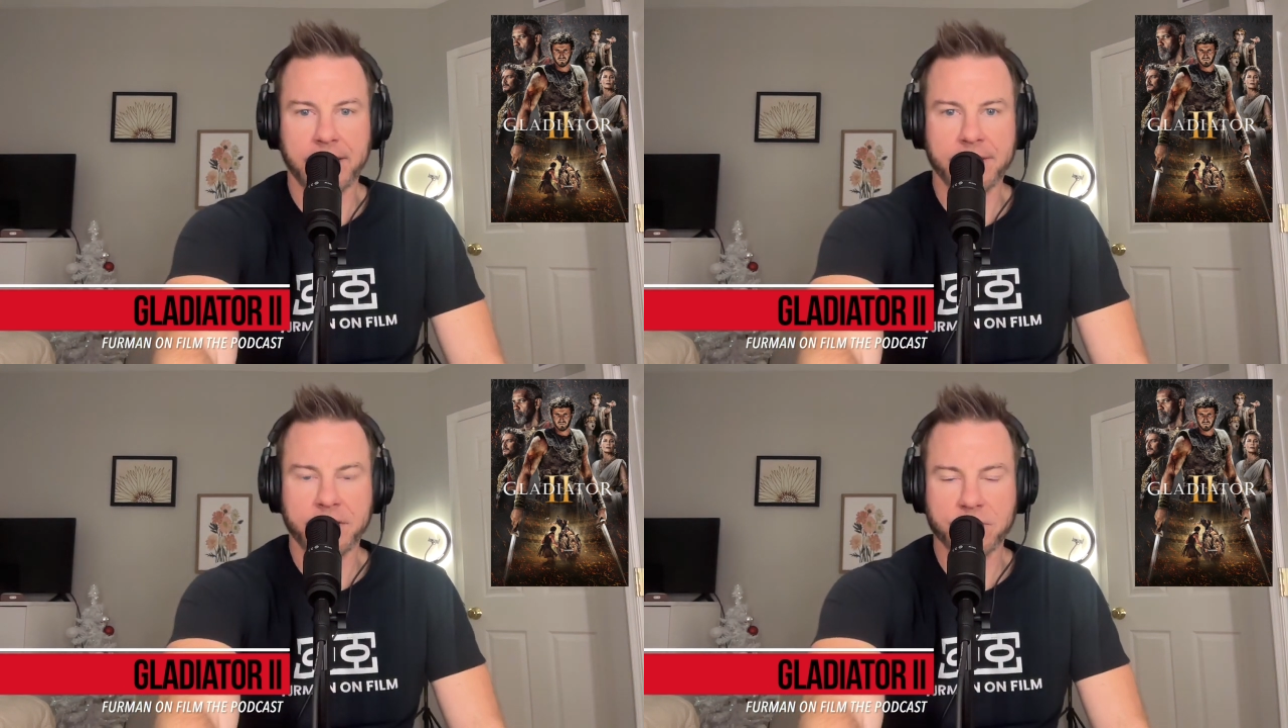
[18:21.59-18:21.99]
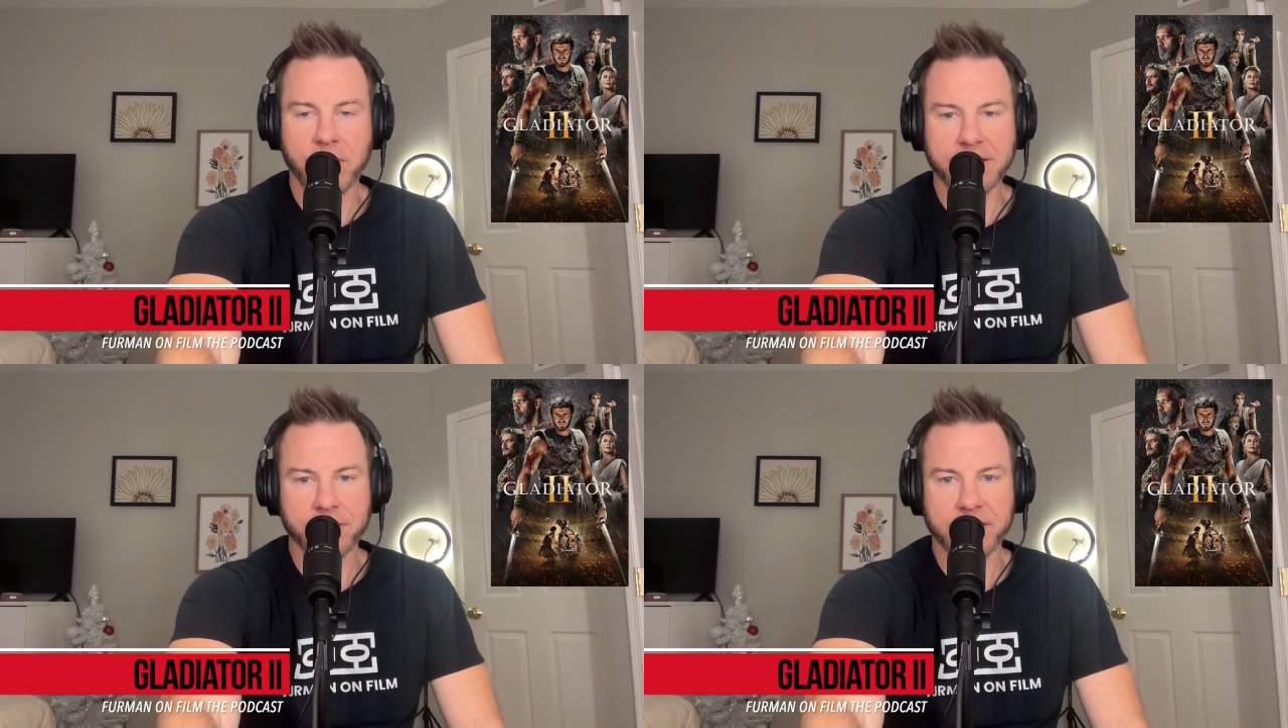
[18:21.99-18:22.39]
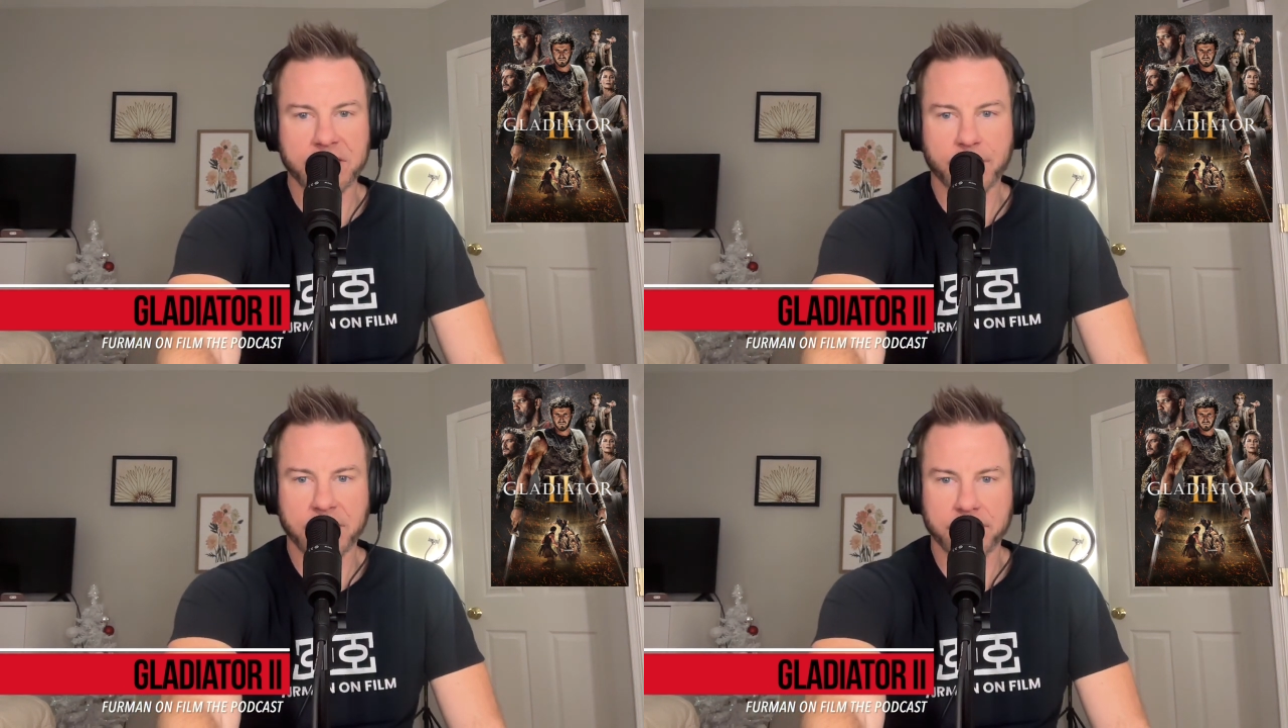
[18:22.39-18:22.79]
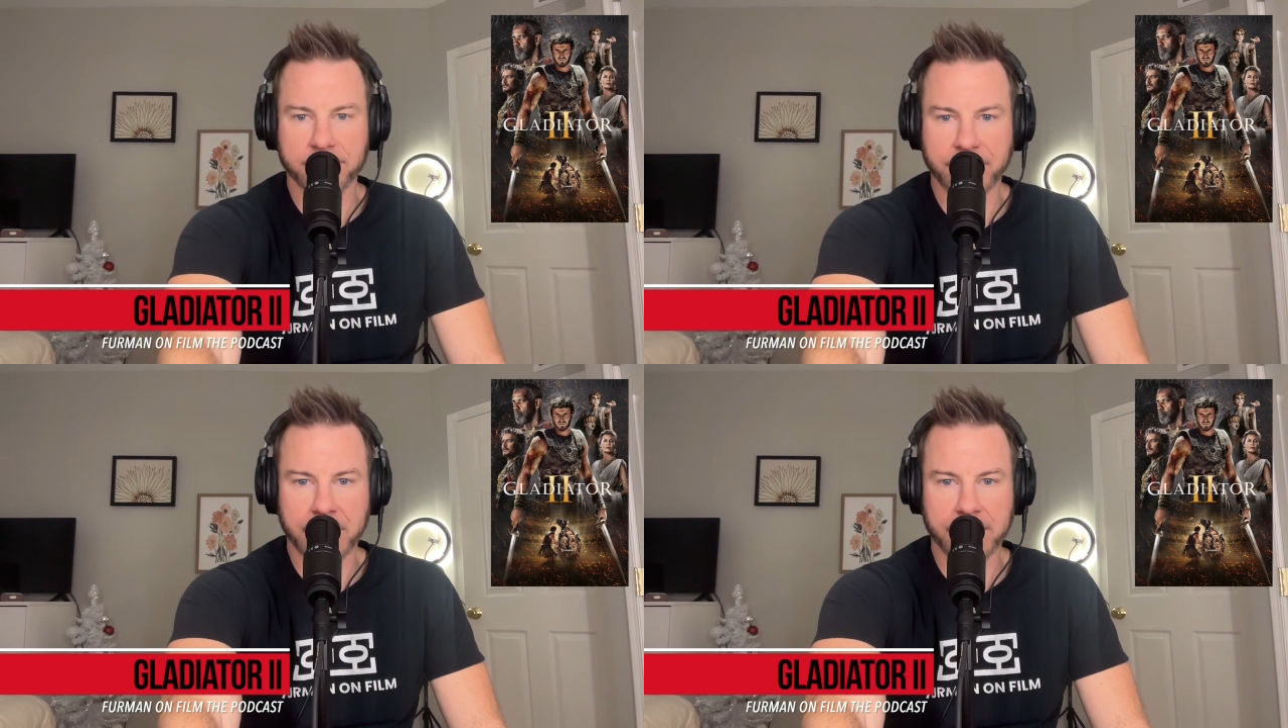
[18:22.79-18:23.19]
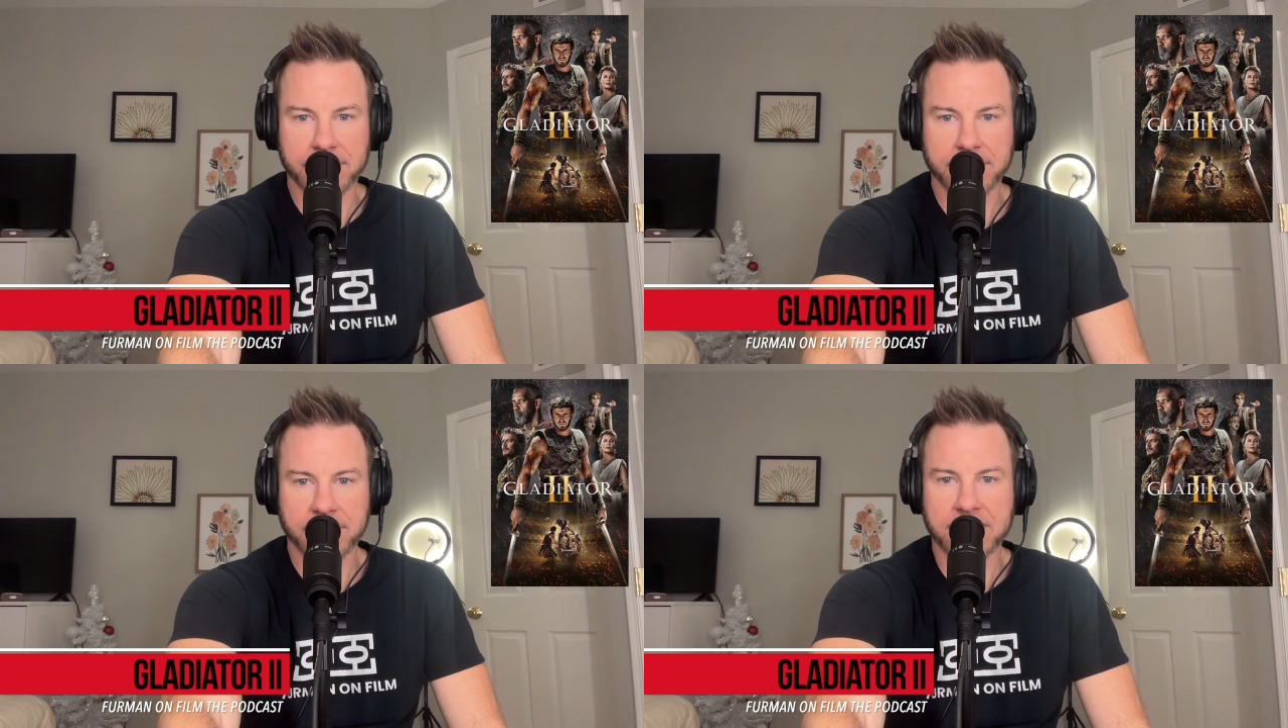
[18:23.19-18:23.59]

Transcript: There's way too many special effects.